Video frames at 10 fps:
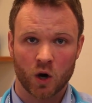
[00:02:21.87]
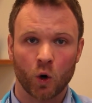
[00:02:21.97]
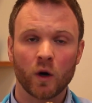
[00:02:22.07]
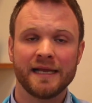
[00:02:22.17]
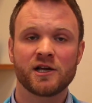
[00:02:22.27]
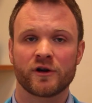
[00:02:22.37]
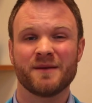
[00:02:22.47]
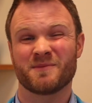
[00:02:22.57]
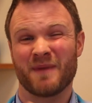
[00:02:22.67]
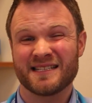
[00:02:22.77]
Oily
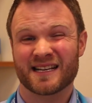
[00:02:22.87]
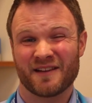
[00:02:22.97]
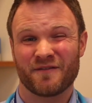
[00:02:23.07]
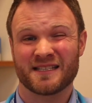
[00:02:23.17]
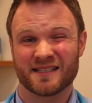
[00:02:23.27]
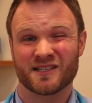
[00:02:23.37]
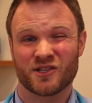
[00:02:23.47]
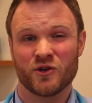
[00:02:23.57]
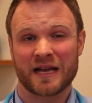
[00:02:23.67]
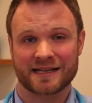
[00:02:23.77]
creams basically fit into
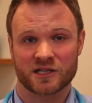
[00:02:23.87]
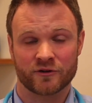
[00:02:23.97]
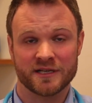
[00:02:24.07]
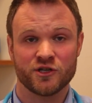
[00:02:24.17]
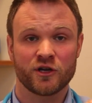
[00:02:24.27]
two categories.